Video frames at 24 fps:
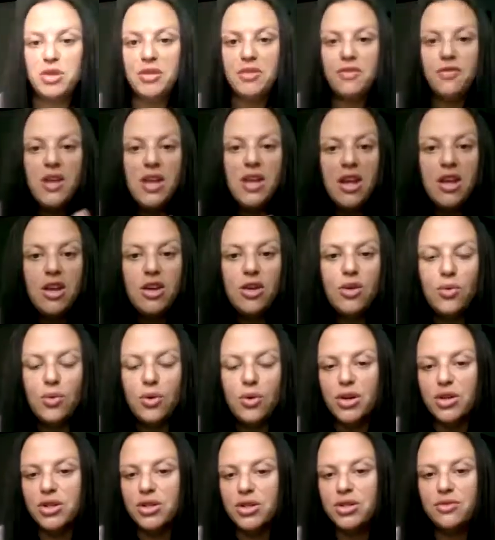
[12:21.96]
PV
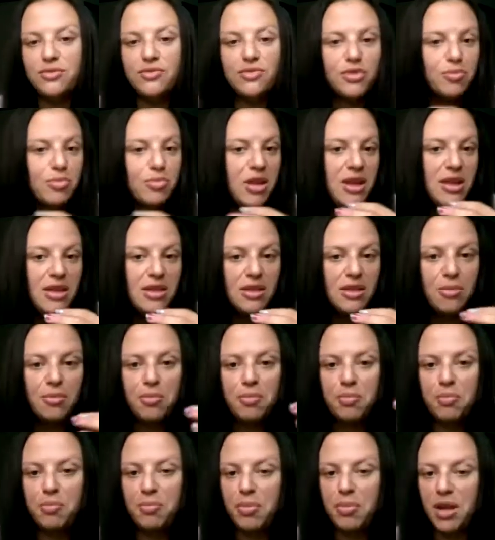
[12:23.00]
or for being the
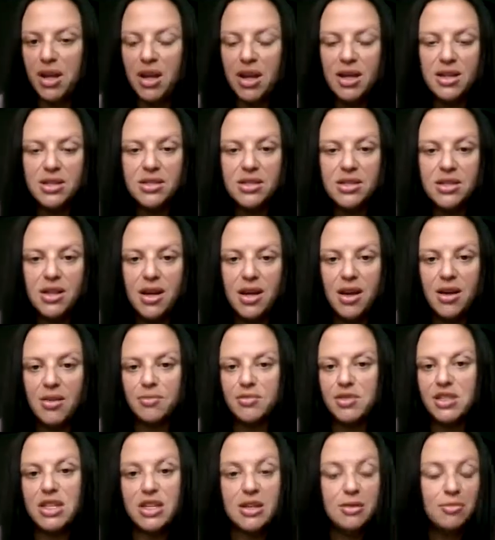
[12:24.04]
biggest
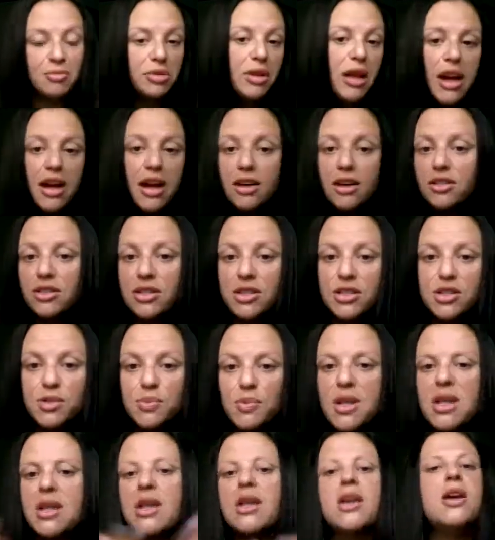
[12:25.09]
team player this
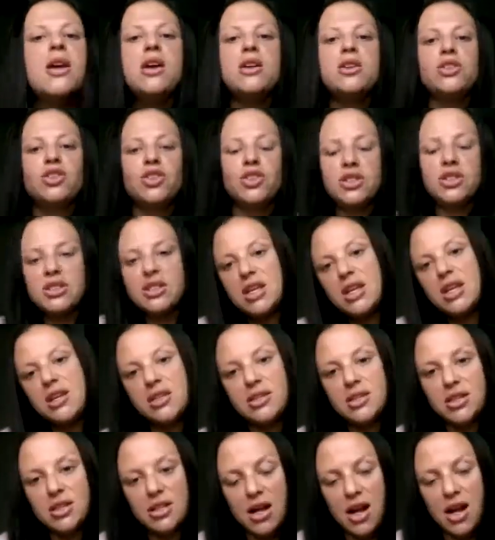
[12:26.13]
week. Just
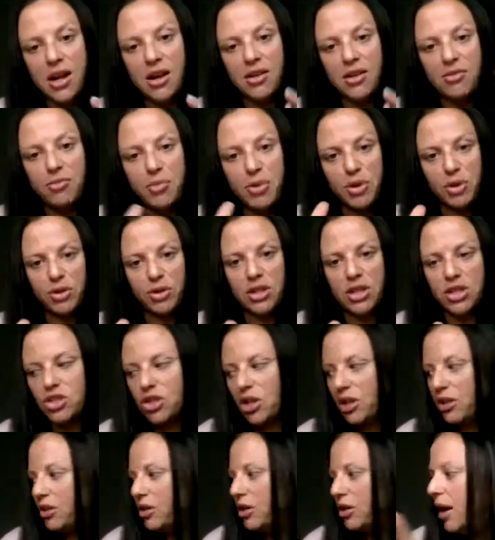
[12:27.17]
things to kind of build each
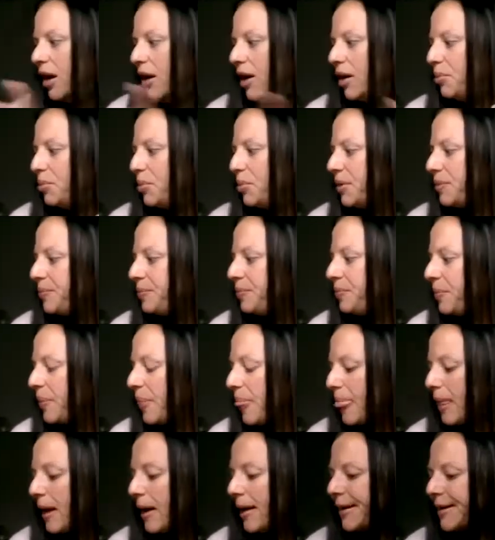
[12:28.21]
other up.
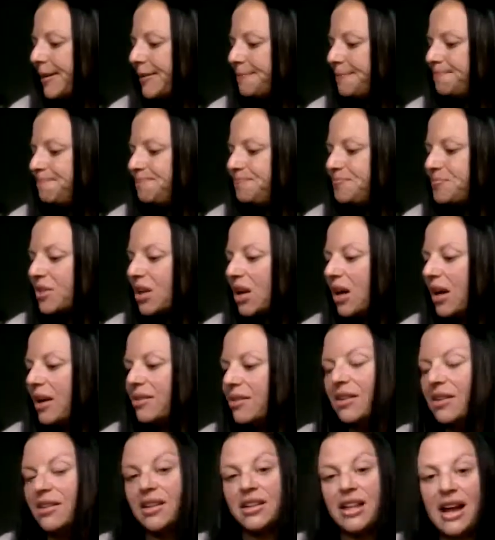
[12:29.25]
And
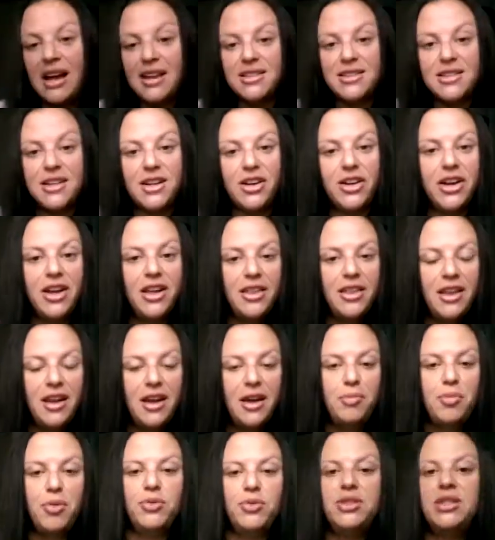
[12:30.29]
then the last area that
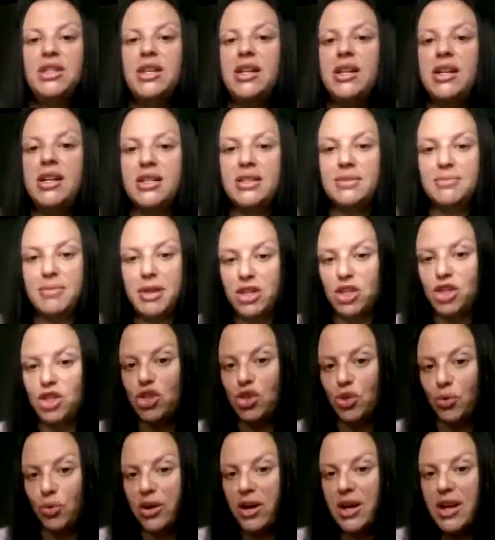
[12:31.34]
I post in is my
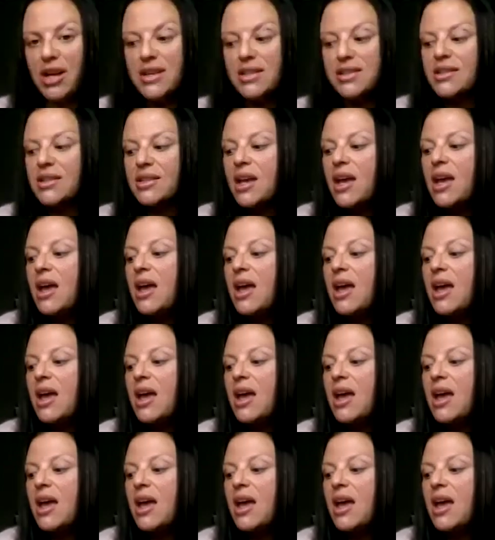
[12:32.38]
stories.